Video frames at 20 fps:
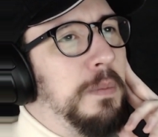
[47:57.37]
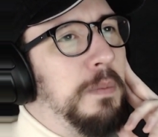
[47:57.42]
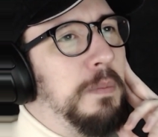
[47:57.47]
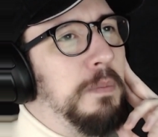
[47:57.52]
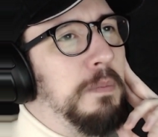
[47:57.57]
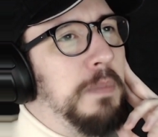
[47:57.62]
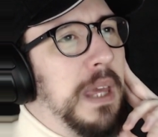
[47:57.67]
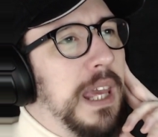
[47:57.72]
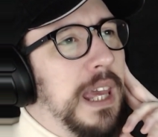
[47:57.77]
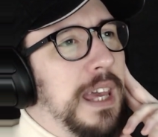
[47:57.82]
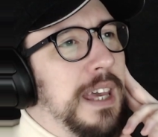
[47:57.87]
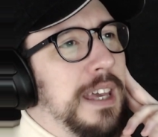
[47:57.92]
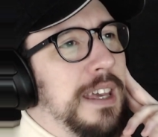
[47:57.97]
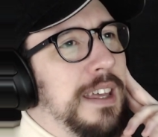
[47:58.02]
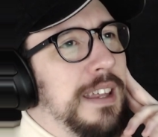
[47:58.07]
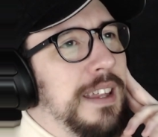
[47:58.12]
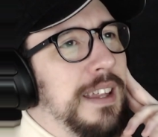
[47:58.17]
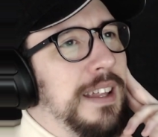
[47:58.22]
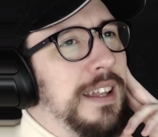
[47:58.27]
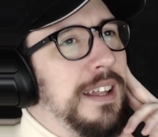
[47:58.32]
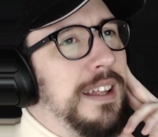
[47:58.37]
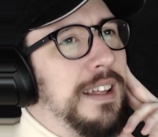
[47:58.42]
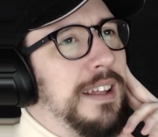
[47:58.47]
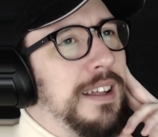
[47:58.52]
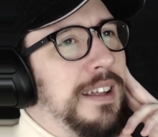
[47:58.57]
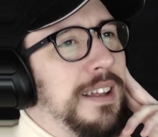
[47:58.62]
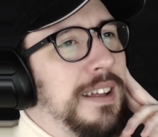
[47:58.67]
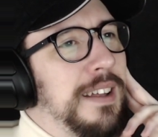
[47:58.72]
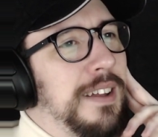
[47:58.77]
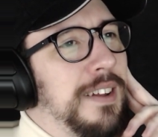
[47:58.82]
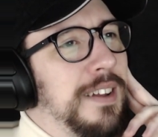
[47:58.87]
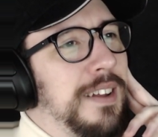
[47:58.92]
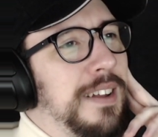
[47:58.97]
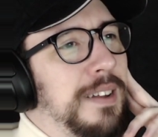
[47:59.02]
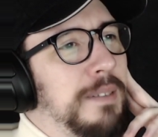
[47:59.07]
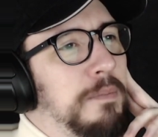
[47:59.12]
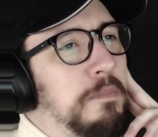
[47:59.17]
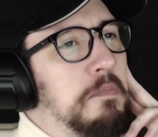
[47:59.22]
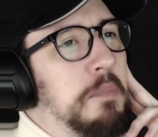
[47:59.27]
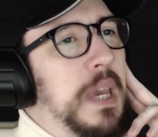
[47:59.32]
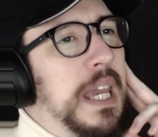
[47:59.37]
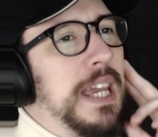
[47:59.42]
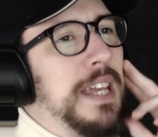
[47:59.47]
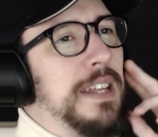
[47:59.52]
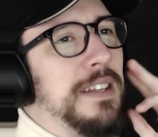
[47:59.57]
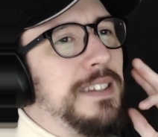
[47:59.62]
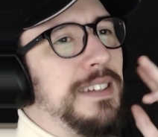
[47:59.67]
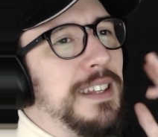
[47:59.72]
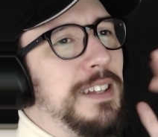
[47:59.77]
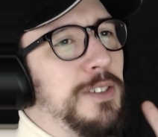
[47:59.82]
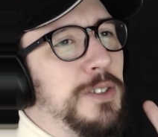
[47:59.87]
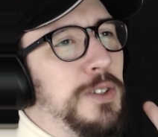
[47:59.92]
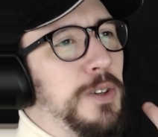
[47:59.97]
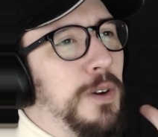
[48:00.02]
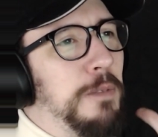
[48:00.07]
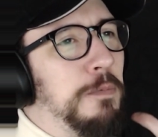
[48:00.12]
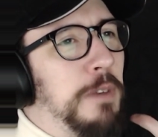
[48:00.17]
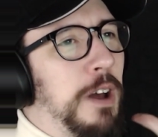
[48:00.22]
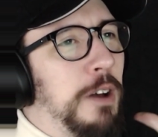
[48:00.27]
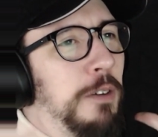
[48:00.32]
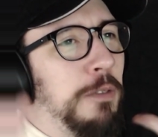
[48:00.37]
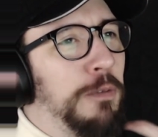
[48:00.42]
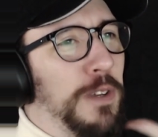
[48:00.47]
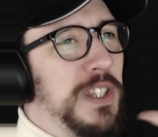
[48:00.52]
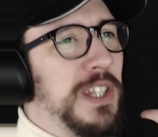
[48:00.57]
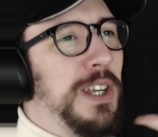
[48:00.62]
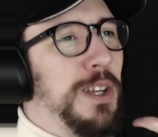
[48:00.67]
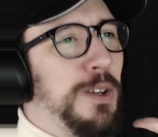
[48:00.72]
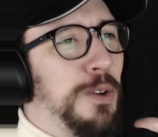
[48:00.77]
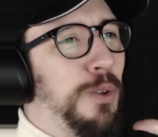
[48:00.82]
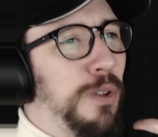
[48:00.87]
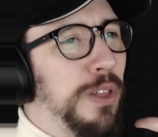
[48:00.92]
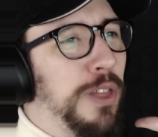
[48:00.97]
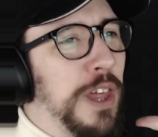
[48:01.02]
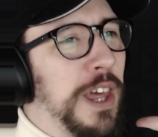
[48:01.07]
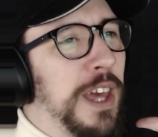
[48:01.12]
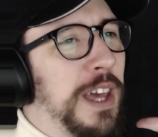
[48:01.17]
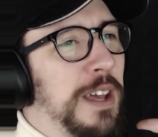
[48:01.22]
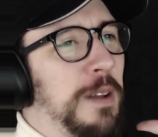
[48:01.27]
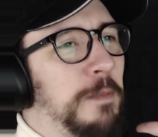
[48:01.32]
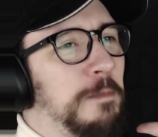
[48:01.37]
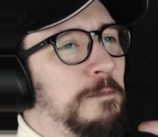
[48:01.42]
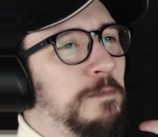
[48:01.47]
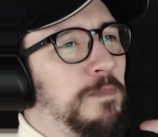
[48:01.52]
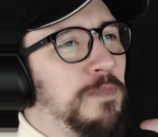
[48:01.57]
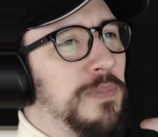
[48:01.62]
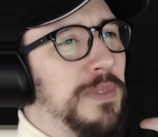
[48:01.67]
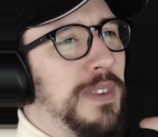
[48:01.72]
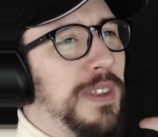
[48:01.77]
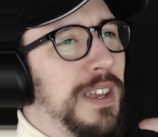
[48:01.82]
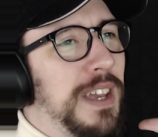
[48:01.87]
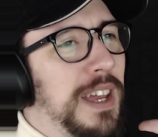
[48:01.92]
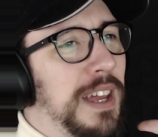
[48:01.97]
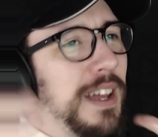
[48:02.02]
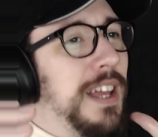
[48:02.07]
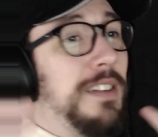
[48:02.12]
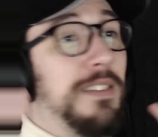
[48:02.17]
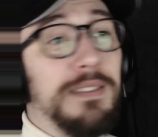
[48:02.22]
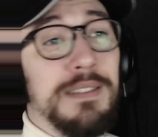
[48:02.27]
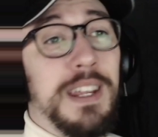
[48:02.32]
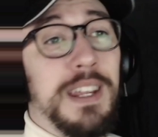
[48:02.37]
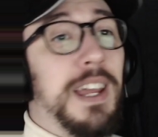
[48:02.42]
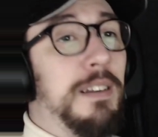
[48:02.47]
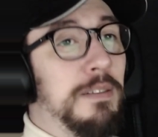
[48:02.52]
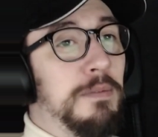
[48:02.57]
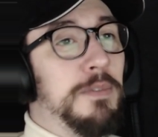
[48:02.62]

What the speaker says: being made into a physical thing in